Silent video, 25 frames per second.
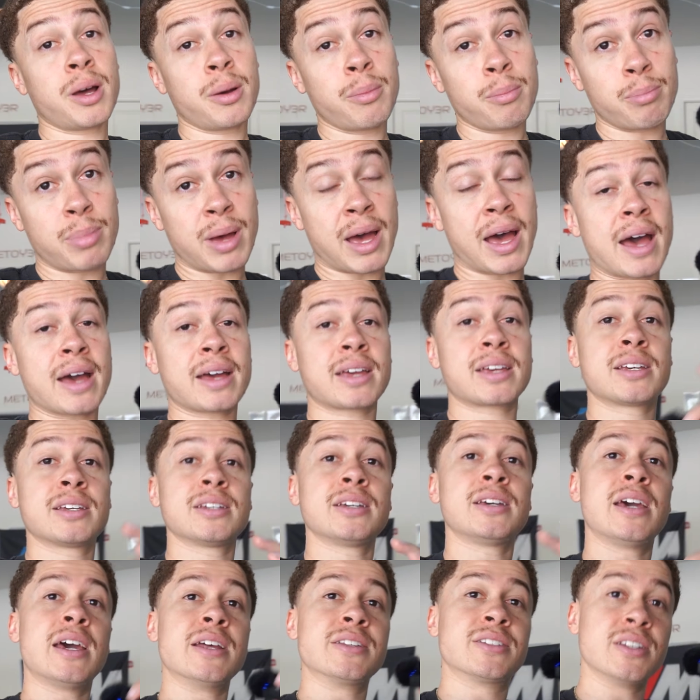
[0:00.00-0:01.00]
I'm back
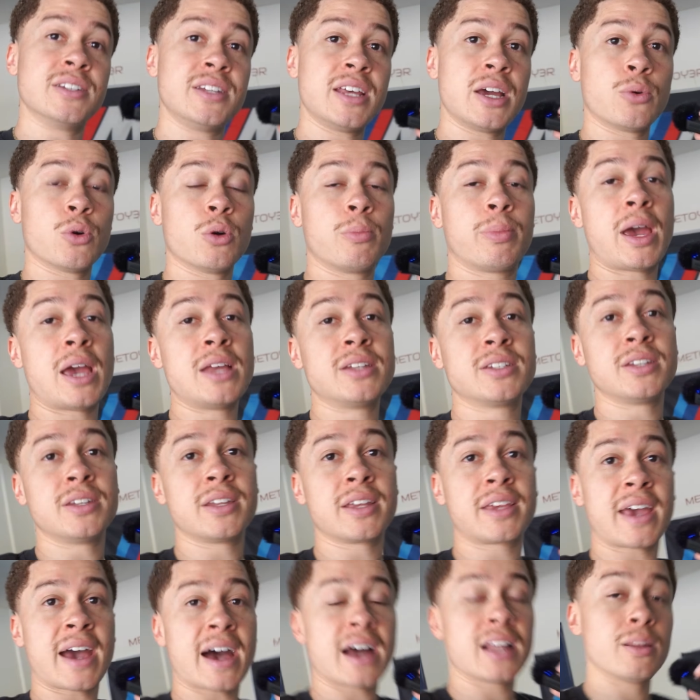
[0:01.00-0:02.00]
and today we're painting the
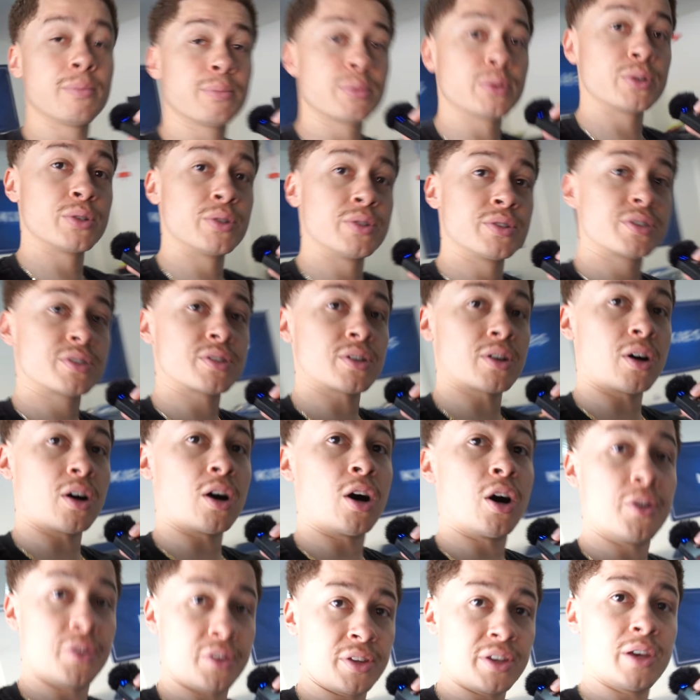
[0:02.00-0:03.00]
calipers
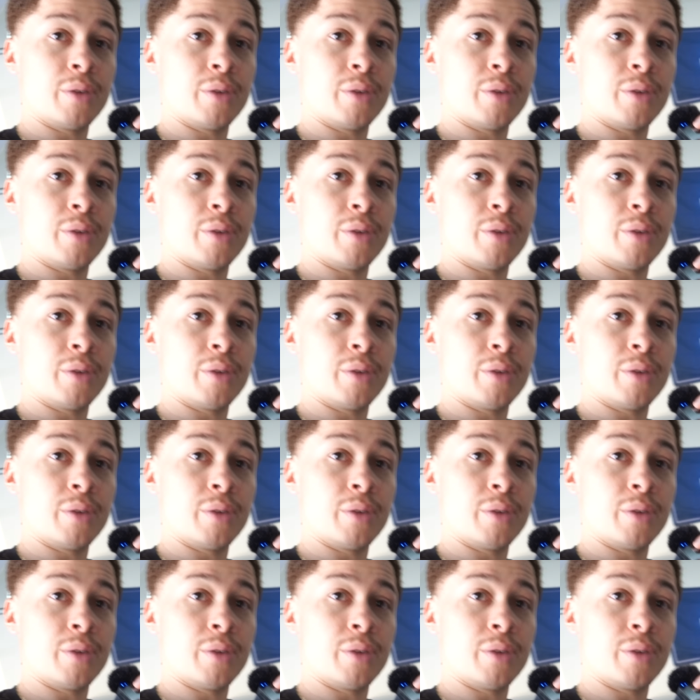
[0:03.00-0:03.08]
on the